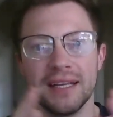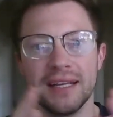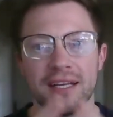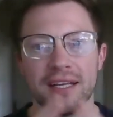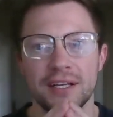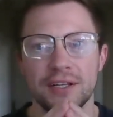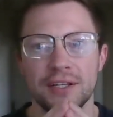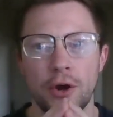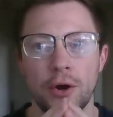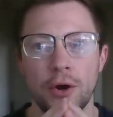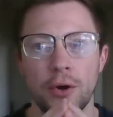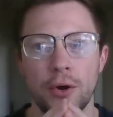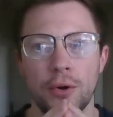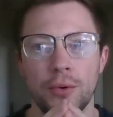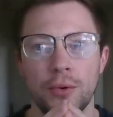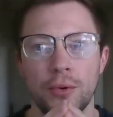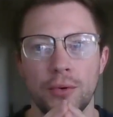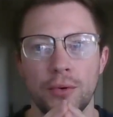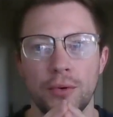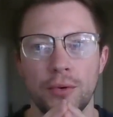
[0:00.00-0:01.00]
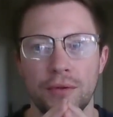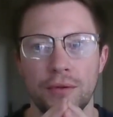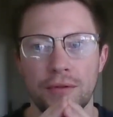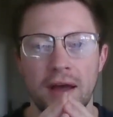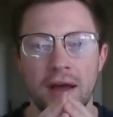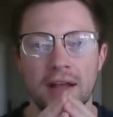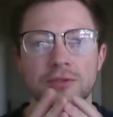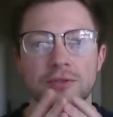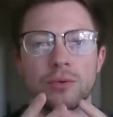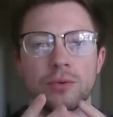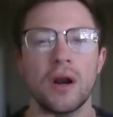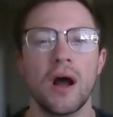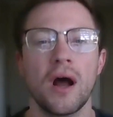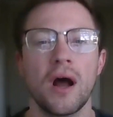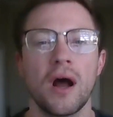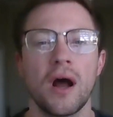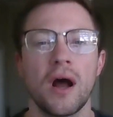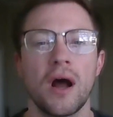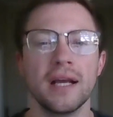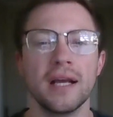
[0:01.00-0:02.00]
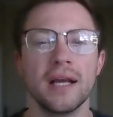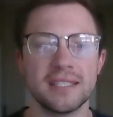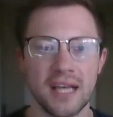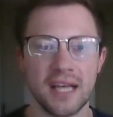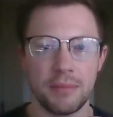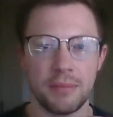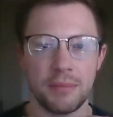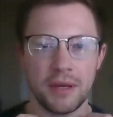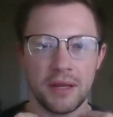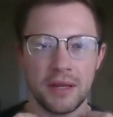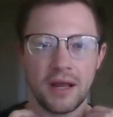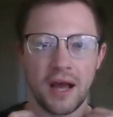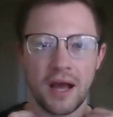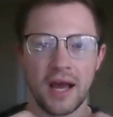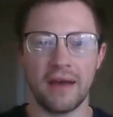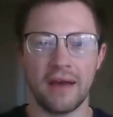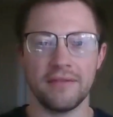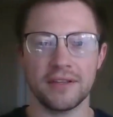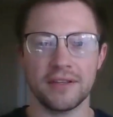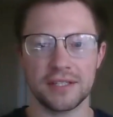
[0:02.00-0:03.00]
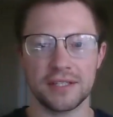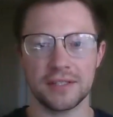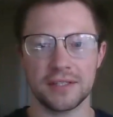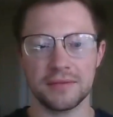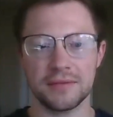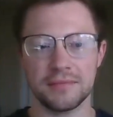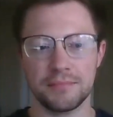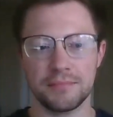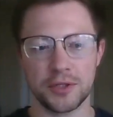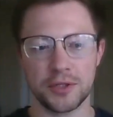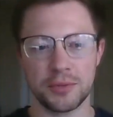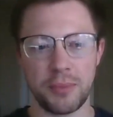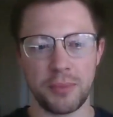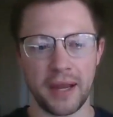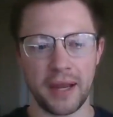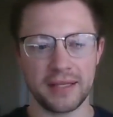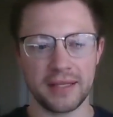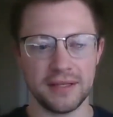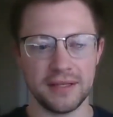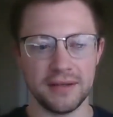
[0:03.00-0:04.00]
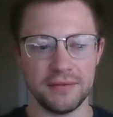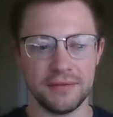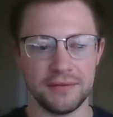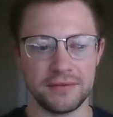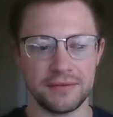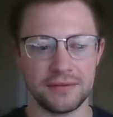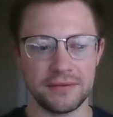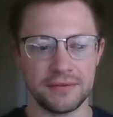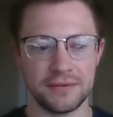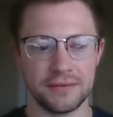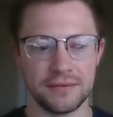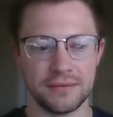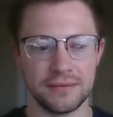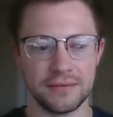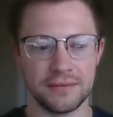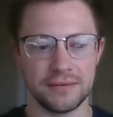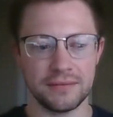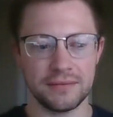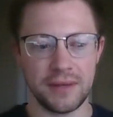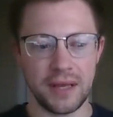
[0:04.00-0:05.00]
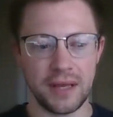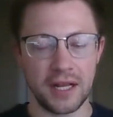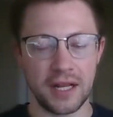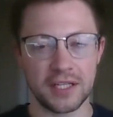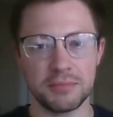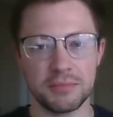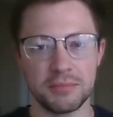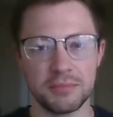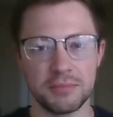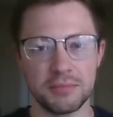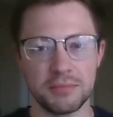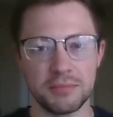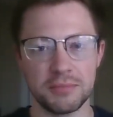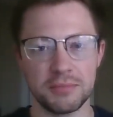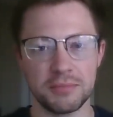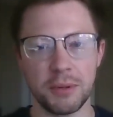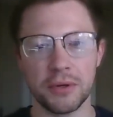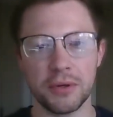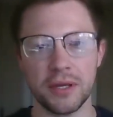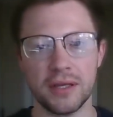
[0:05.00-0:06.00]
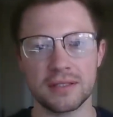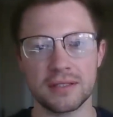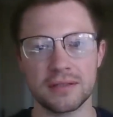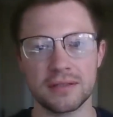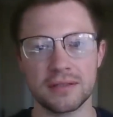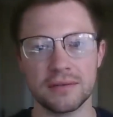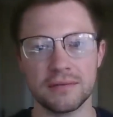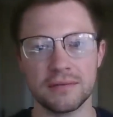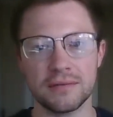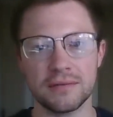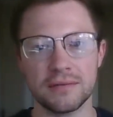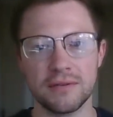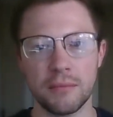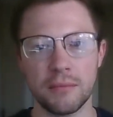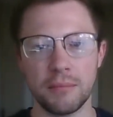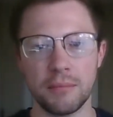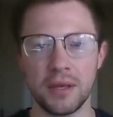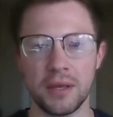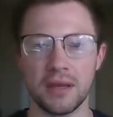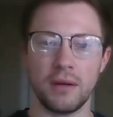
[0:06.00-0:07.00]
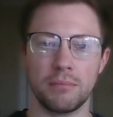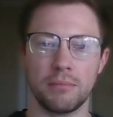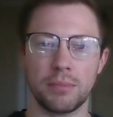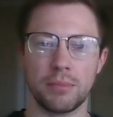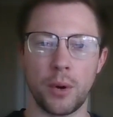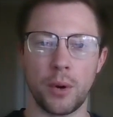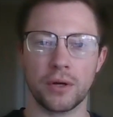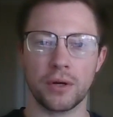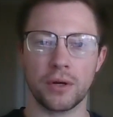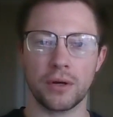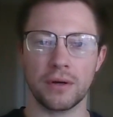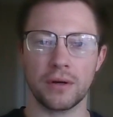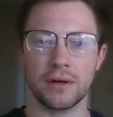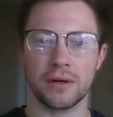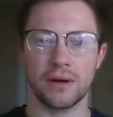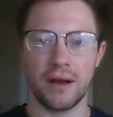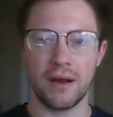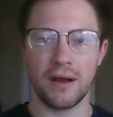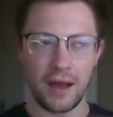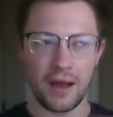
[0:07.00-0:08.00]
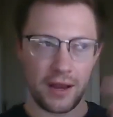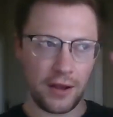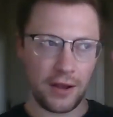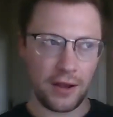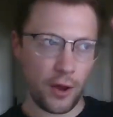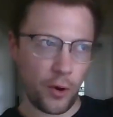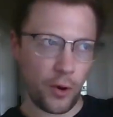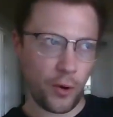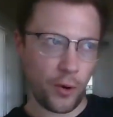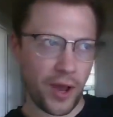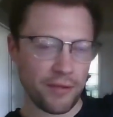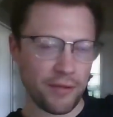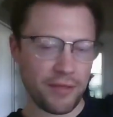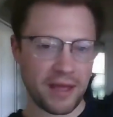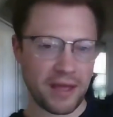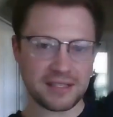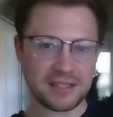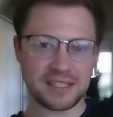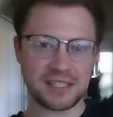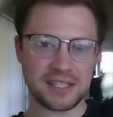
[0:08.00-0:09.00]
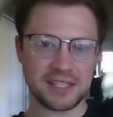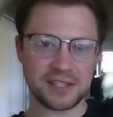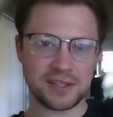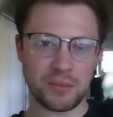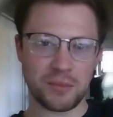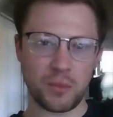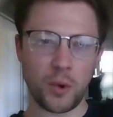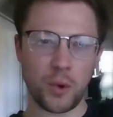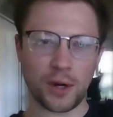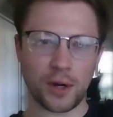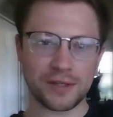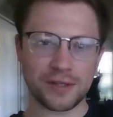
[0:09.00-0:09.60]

and experience from being a freight broker. I know how that system works. I've done it. I've said in previous videos, I've told you on the phone,